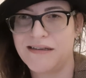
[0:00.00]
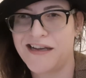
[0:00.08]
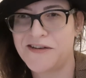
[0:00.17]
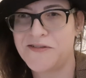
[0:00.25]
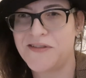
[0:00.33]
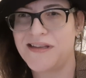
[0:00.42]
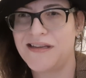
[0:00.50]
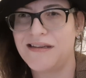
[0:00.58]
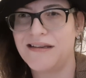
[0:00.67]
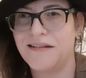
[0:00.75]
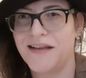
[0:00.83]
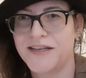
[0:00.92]
I know
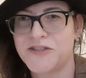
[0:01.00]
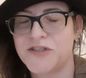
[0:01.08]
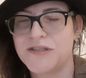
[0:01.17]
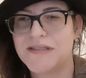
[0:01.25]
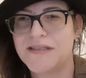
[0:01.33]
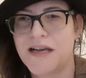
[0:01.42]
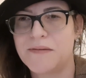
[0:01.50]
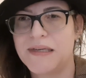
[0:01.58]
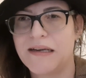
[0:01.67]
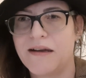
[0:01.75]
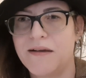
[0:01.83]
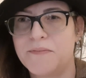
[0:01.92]
the election is
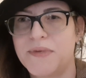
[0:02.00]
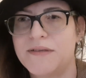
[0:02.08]
coming up.